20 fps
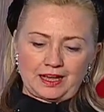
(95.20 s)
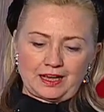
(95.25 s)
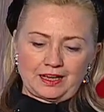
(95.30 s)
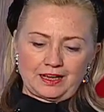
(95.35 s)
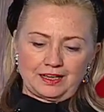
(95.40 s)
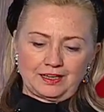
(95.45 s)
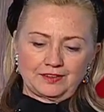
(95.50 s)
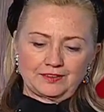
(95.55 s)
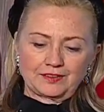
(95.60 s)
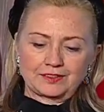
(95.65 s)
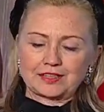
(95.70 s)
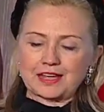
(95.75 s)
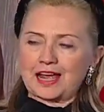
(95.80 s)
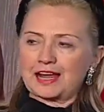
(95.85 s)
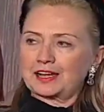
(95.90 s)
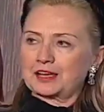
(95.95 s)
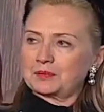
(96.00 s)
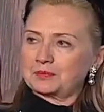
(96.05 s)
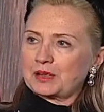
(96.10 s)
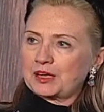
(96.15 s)
The
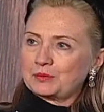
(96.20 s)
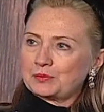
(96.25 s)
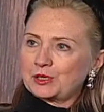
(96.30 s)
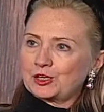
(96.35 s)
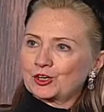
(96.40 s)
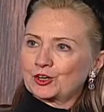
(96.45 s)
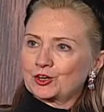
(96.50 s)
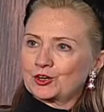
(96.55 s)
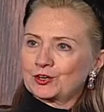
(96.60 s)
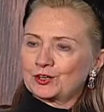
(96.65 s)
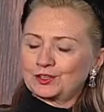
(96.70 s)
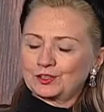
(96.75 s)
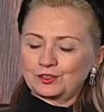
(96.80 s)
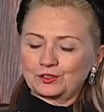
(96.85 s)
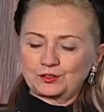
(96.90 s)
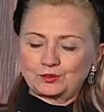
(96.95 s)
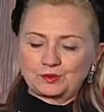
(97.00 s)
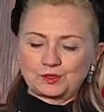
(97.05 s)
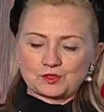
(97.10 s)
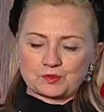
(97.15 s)
tiny baby girl
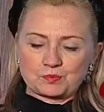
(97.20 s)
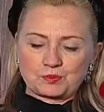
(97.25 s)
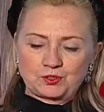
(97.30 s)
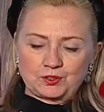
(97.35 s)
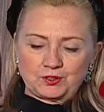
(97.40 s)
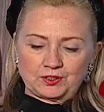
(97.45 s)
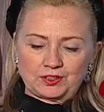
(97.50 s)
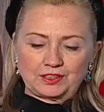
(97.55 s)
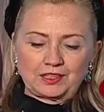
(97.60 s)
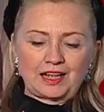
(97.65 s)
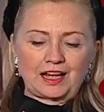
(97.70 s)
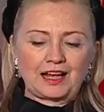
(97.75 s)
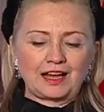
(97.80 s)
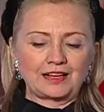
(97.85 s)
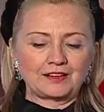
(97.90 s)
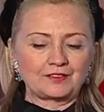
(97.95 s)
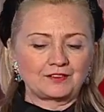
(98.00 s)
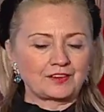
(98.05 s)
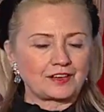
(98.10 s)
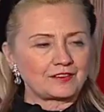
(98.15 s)
who was pulled
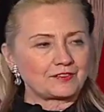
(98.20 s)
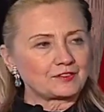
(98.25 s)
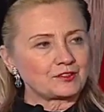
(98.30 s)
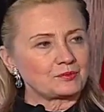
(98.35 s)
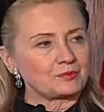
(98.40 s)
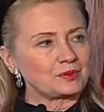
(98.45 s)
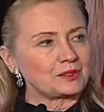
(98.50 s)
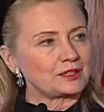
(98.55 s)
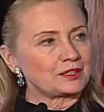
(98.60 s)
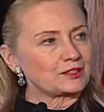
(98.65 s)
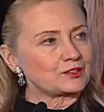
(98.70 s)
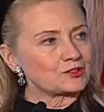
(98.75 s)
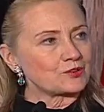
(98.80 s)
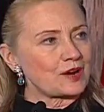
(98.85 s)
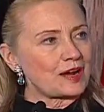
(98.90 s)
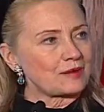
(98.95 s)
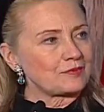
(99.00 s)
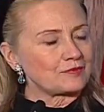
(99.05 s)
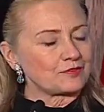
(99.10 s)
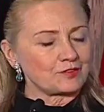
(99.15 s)
alive after being
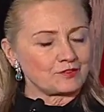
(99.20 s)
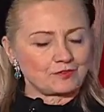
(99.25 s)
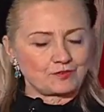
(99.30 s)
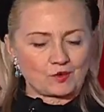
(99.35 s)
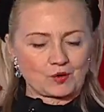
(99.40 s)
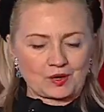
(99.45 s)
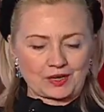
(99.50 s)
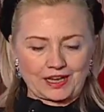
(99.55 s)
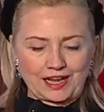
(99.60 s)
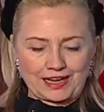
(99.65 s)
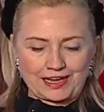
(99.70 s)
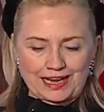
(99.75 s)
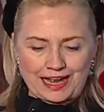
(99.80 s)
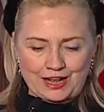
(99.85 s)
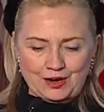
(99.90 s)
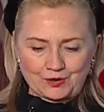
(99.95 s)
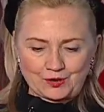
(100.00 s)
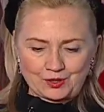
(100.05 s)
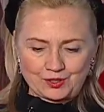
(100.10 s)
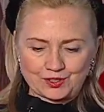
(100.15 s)
trapped for 48
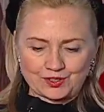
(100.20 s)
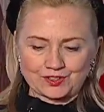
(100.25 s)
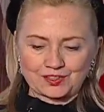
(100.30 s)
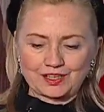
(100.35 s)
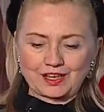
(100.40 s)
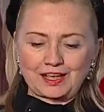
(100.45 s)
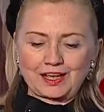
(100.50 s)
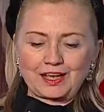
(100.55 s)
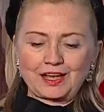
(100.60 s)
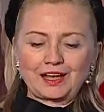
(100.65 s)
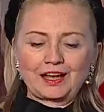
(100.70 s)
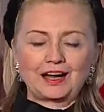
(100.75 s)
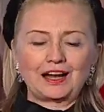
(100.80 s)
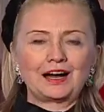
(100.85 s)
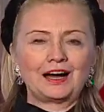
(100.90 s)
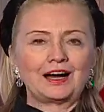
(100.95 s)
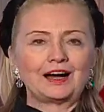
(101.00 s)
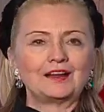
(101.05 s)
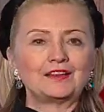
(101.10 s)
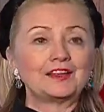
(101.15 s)
hours,
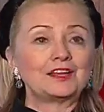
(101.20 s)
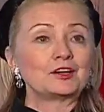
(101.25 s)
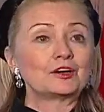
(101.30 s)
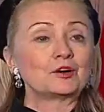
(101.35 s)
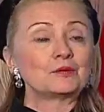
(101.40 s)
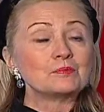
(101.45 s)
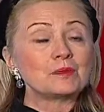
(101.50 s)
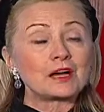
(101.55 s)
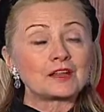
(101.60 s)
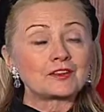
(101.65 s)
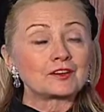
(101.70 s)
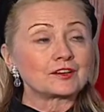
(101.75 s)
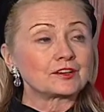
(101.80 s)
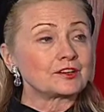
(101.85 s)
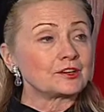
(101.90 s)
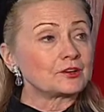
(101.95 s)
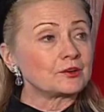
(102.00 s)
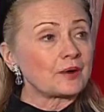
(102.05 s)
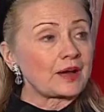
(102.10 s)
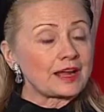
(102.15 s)
then her mother and
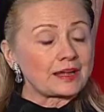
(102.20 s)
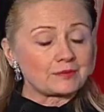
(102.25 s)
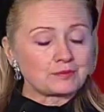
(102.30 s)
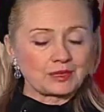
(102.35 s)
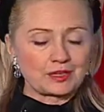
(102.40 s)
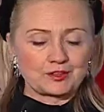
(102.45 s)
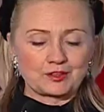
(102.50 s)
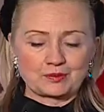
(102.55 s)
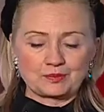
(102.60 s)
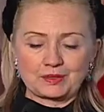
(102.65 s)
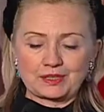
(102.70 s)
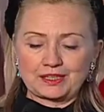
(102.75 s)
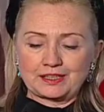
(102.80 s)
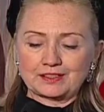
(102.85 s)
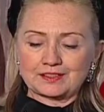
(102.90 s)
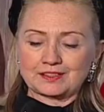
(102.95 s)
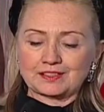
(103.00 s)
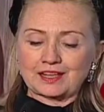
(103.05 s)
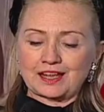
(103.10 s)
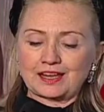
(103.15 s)
her grandmother
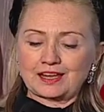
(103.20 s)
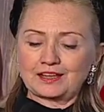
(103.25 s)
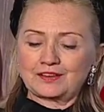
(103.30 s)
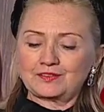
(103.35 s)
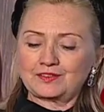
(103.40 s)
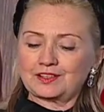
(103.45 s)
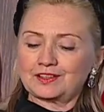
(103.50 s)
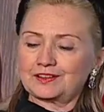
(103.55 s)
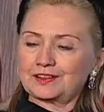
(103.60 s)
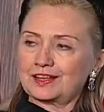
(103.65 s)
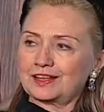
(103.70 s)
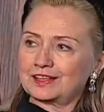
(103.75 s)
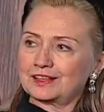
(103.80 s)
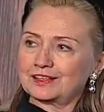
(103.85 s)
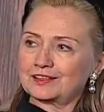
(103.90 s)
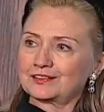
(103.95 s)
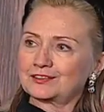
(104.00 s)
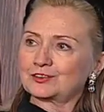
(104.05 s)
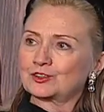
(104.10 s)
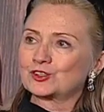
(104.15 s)
being saved, and then
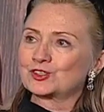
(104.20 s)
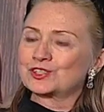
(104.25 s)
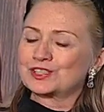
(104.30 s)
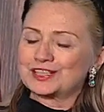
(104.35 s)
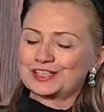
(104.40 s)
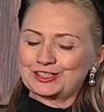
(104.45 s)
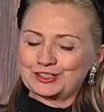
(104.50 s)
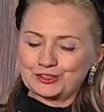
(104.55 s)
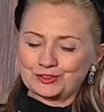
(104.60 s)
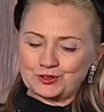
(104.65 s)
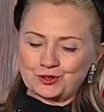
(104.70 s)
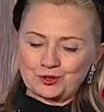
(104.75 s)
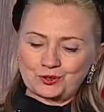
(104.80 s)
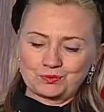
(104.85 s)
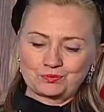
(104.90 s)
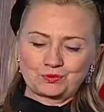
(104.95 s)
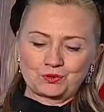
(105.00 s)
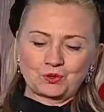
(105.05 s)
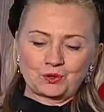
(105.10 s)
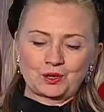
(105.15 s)
a
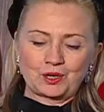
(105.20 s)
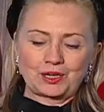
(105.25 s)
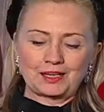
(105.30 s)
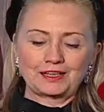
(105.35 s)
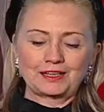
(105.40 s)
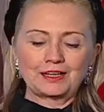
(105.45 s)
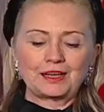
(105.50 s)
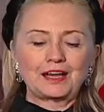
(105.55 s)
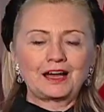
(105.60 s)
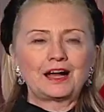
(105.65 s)
13-year-old boy.